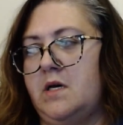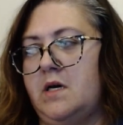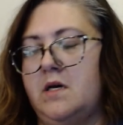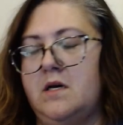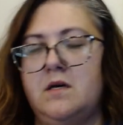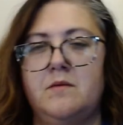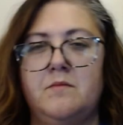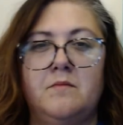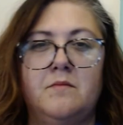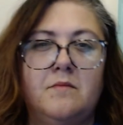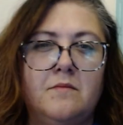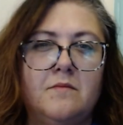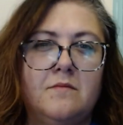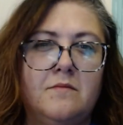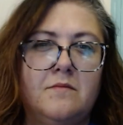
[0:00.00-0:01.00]

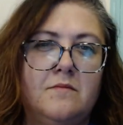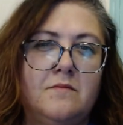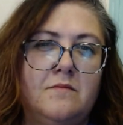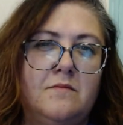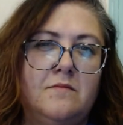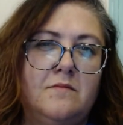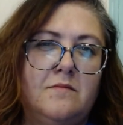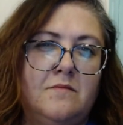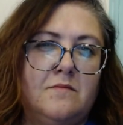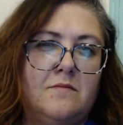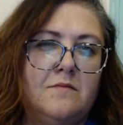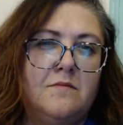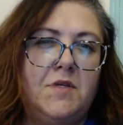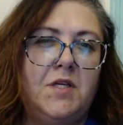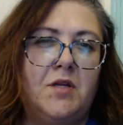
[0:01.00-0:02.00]
um,
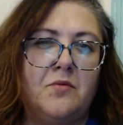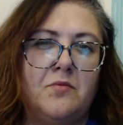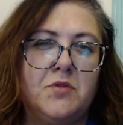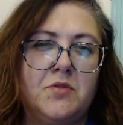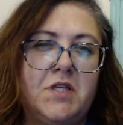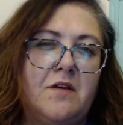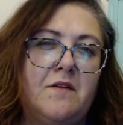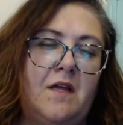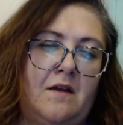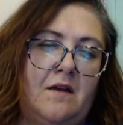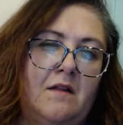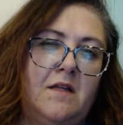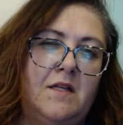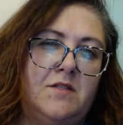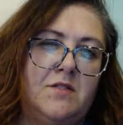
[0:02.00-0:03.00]
share that
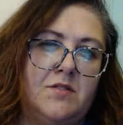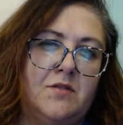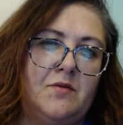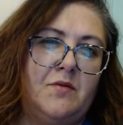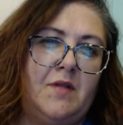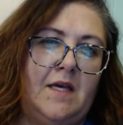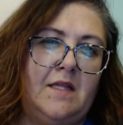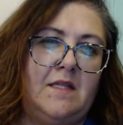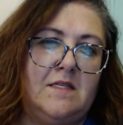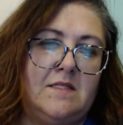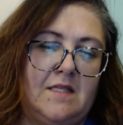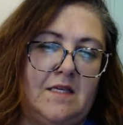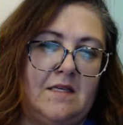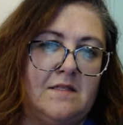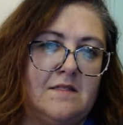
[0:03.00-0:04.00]
knowledge so that these
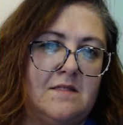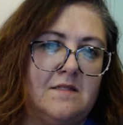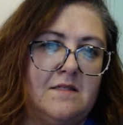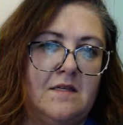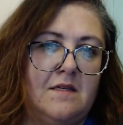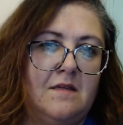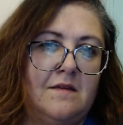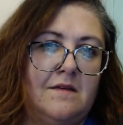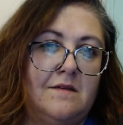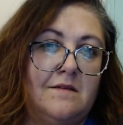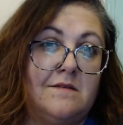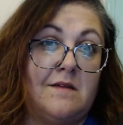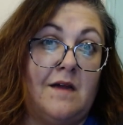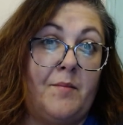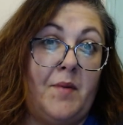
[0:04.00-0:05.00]
things
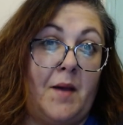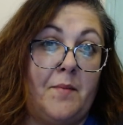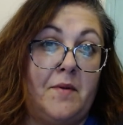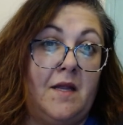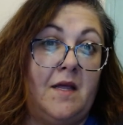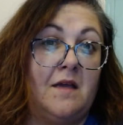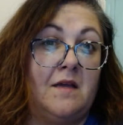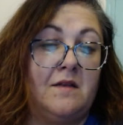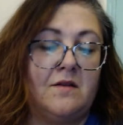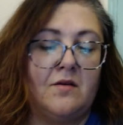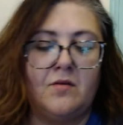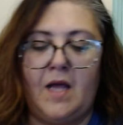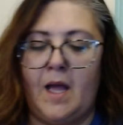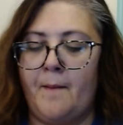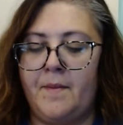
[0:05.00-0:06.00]
stop happening and
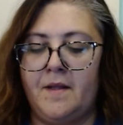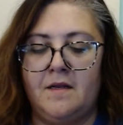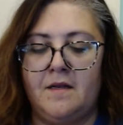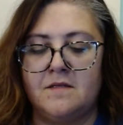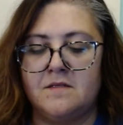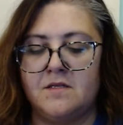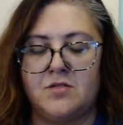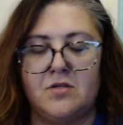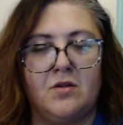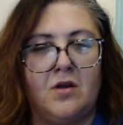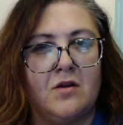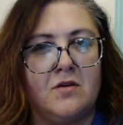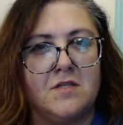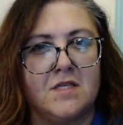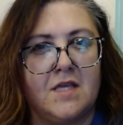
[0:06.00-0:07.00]
don't happen in such a
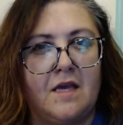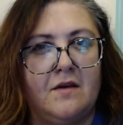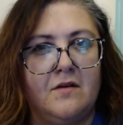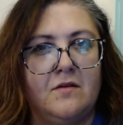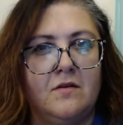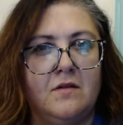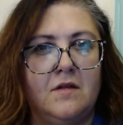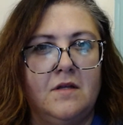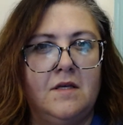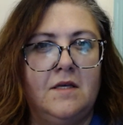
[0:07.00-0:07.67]
large scale.